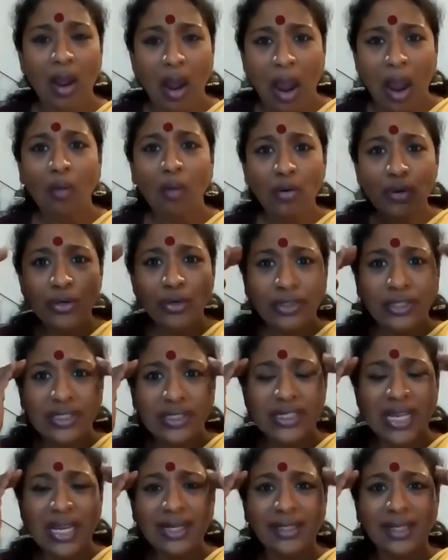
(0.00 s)
How would you
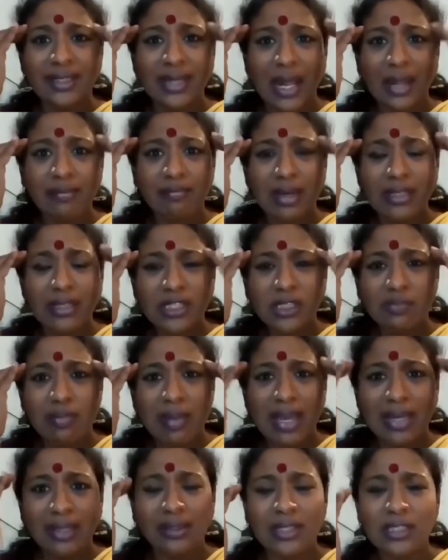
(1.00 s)
decide that I must
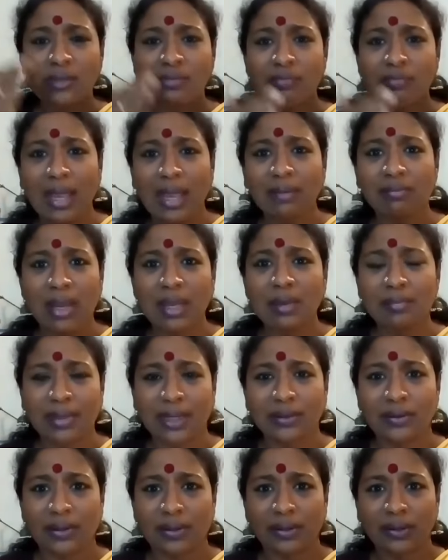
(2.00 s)
make this man my
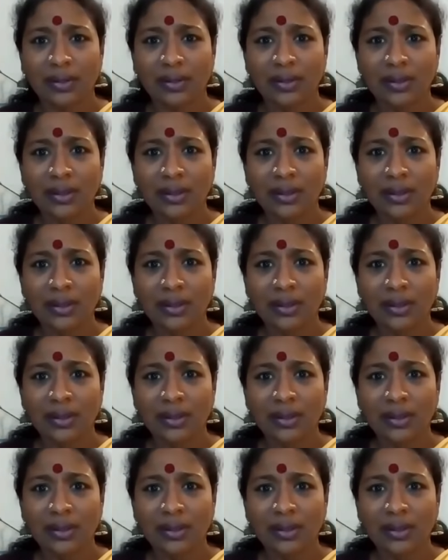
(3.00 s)
brother?